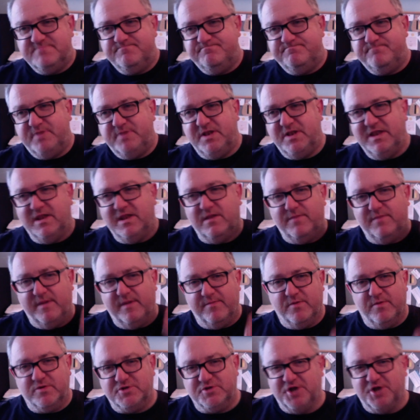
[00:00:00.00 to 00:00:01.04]
put a little bit
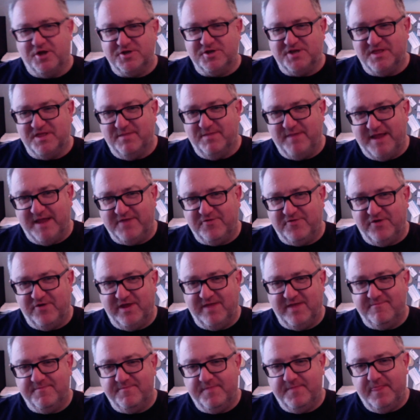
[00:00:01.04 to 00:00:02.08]
more charge in the battery,
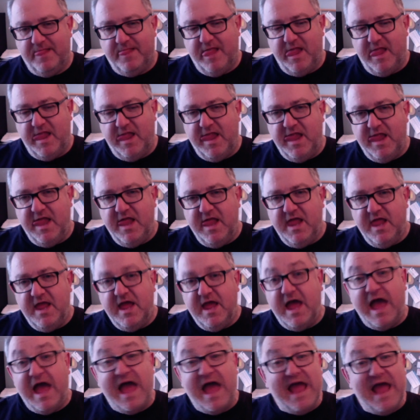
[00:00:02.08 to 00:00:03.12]

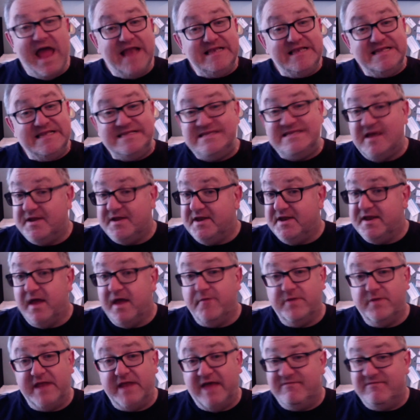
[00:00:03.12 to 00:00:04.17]
and decided I
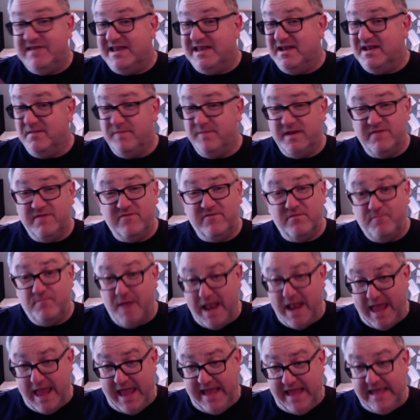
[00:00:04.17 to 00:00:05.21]
would have a little bit of a
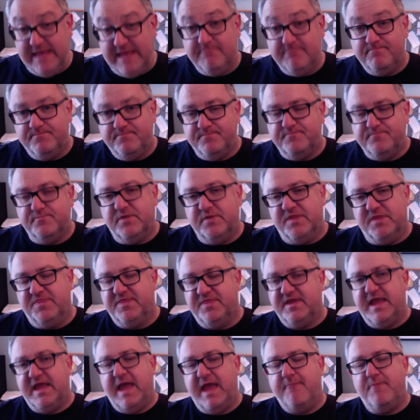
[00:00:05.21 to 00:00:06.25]
play with the
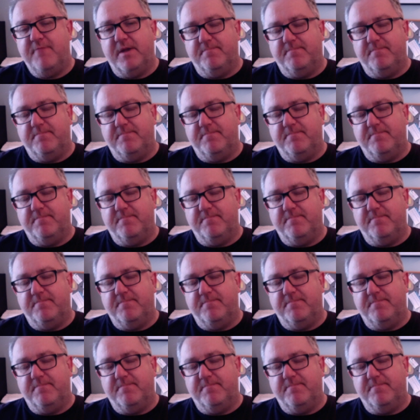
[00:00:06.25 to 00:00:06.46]
camera.